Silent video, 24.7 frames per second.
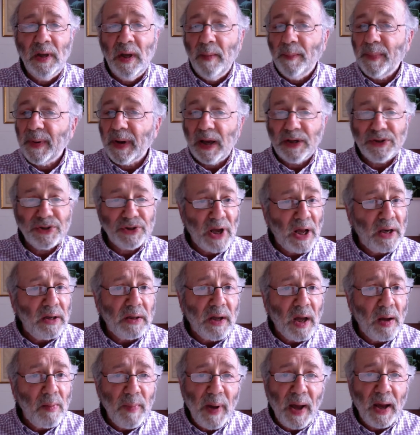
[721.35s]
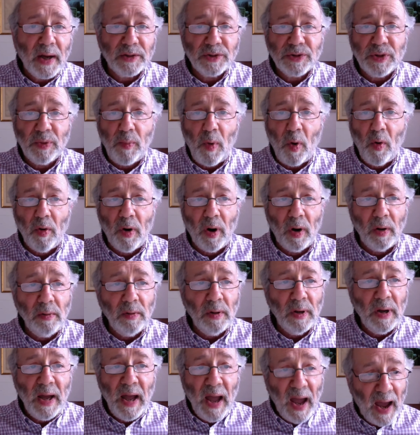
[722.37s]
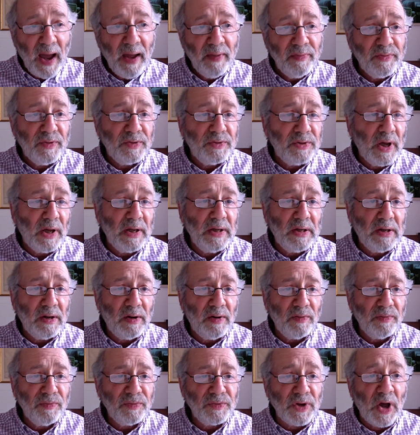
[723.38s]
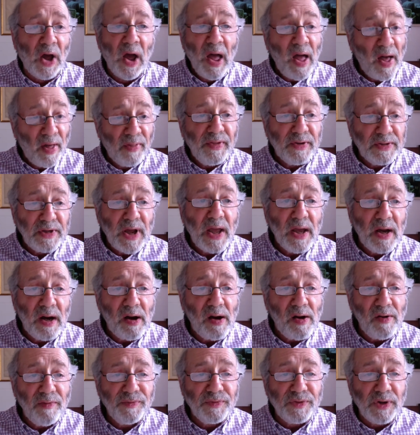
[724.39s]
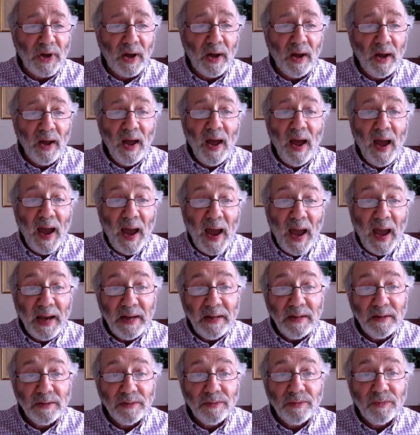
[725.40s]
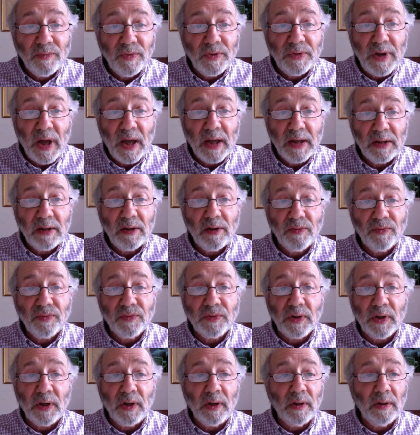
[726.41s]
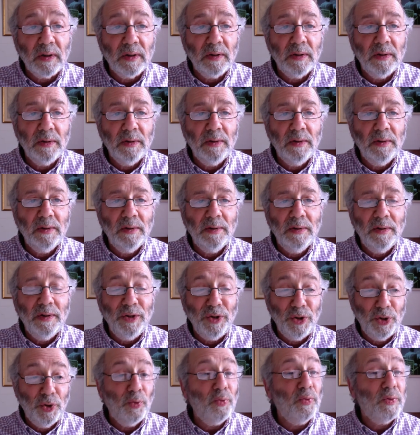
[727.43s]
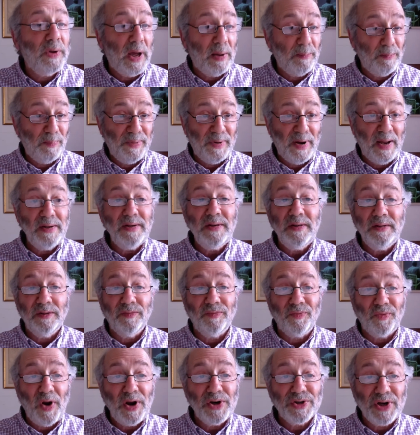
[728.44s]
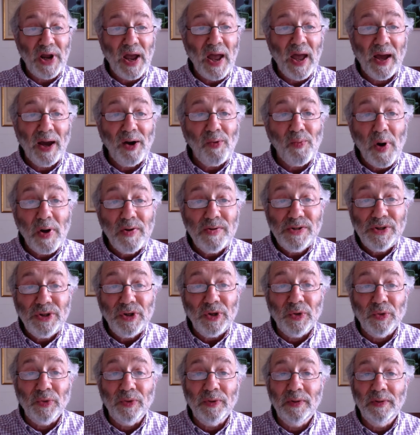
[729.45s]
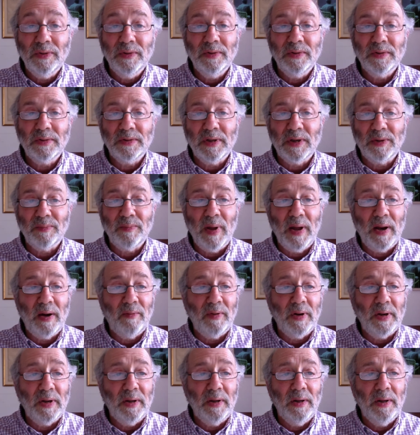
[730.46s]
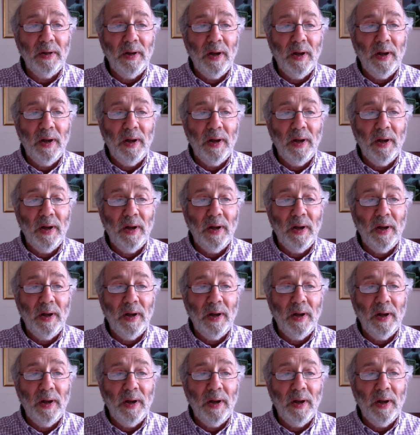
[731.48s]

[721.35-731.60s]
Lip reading: "but I shall come back tomorrow, and the day after, and the day after, and the day after." "You'll get plenty of fresh air, won't you?" said Mary.